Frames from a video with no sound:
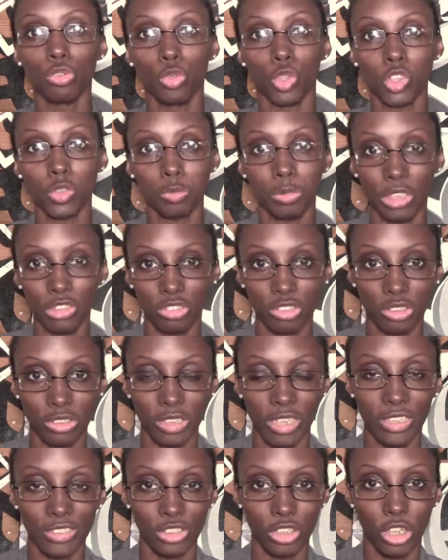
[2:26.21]
through your
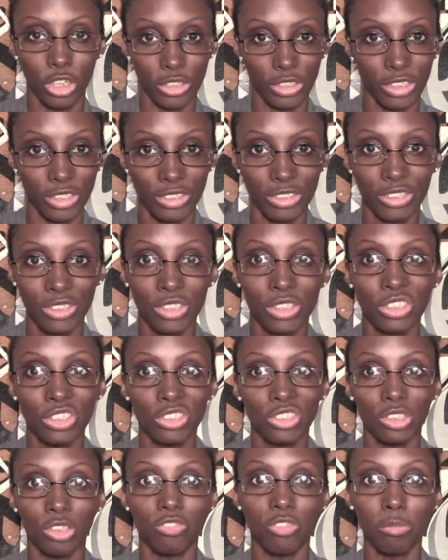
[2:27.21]
expression as an artist.
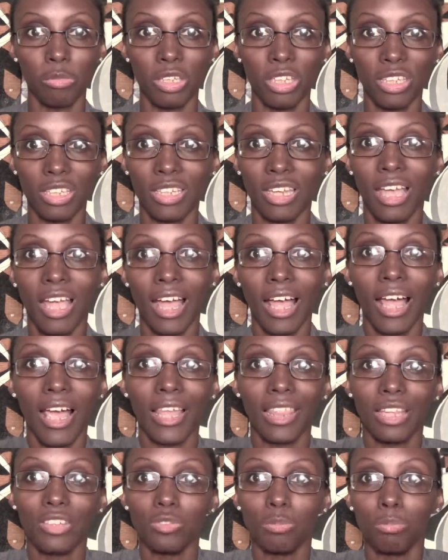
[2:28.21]
So for me,
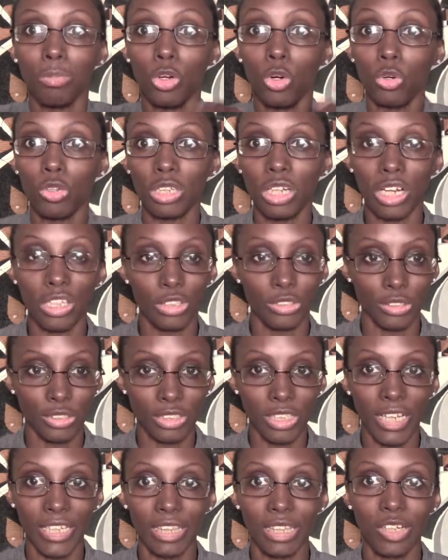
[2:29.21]
I love bold
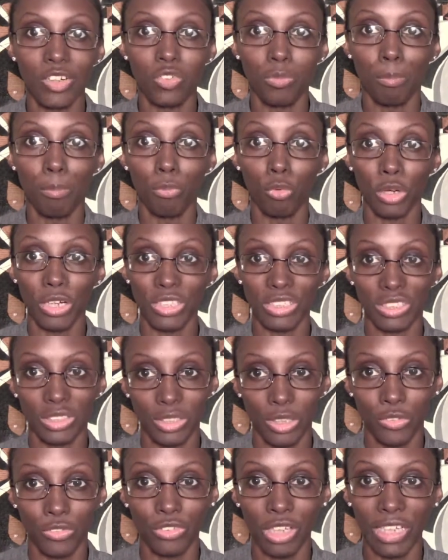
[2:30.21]
colors. I love bright
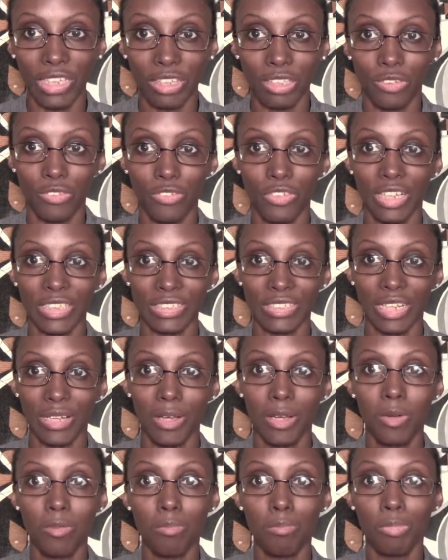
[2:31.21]
stuff. I love things
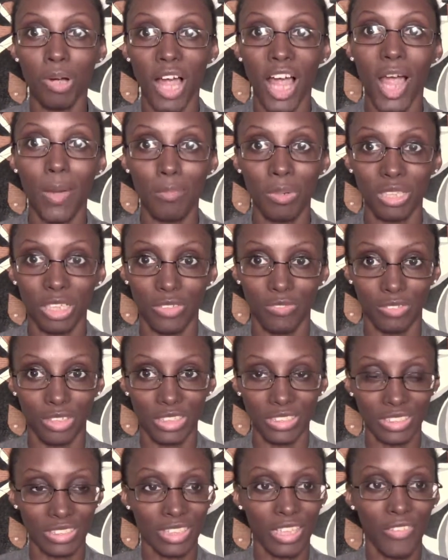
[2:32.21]
that pop.
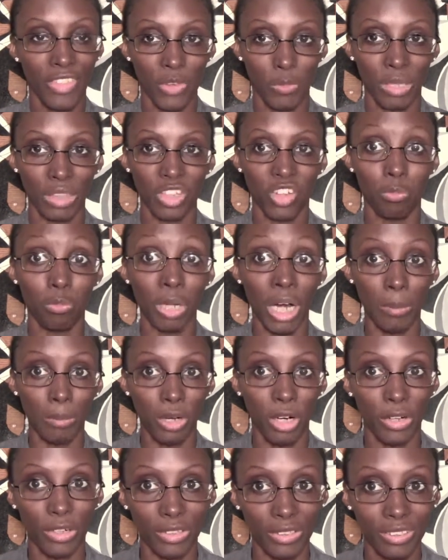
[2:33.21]
I love
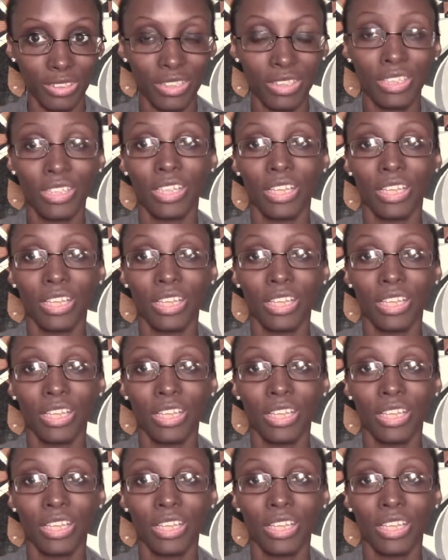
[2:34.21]
pop art.